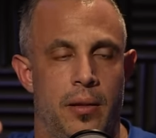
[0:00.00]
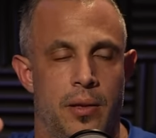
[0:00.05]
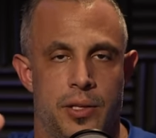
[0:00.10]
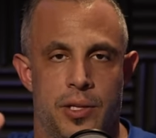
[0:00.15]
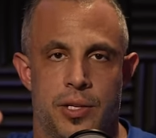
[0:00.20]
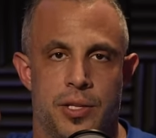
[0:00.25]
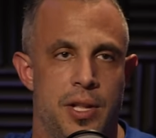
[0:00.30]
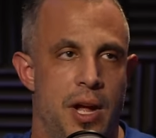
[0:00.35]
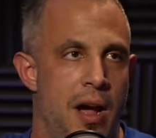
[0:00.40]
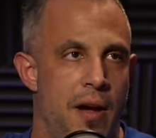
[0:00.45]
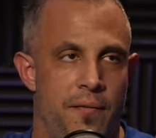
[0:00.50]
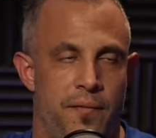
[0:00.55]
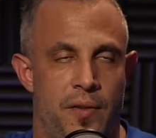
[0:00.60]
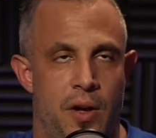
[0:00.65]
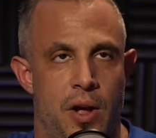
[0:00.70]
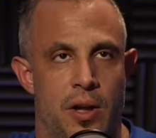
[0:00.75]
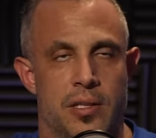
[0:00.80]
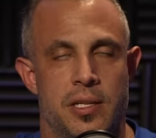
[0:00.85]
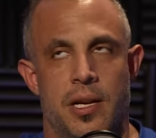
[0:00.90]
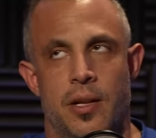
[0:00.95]
This is not
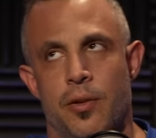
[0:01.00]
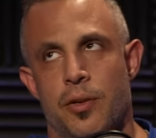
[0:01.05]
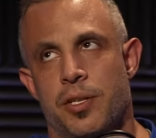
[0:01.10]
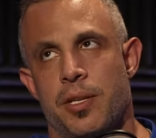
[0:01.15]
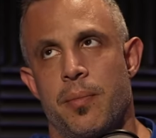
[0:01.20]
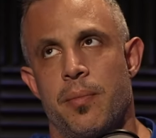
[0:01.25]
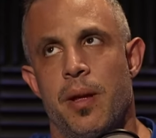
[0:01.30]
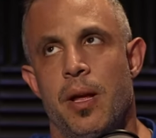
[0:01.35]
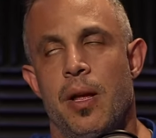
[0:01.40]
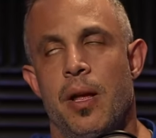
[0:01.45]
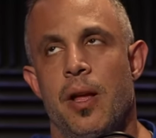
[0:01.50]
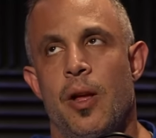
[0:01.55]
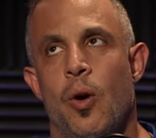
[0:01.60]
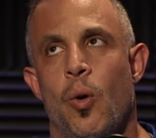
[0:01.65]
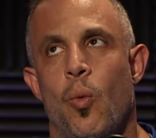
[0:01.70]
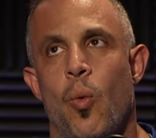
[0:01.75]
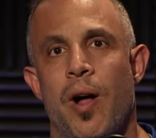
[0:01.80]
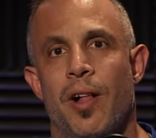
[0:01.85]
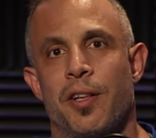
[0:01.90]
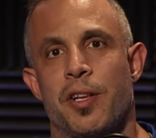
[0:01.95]
false. I know there's some
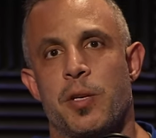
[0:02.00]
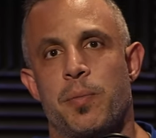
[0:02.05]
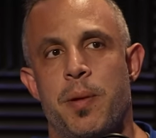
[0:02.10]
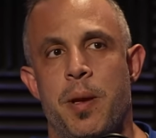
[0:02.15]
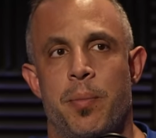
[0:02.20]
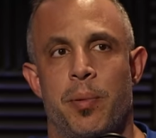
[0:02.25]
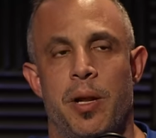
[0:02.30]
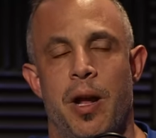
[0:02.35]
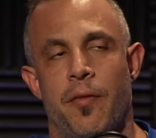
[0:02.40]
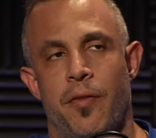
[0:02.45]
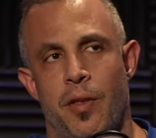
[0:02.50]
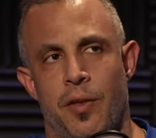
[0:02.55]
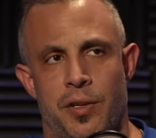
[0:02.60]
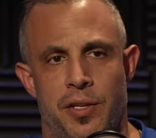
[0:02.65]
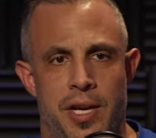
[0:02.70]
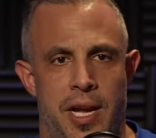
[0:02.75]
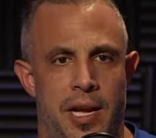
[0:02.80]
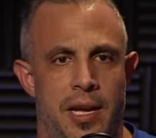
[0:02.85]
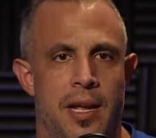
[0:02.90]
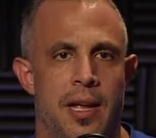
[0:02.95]
wellness people out there that
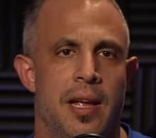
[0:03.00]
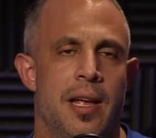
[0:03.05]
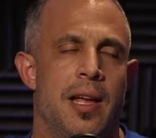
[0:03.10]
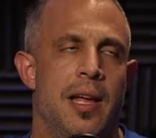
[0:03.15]
say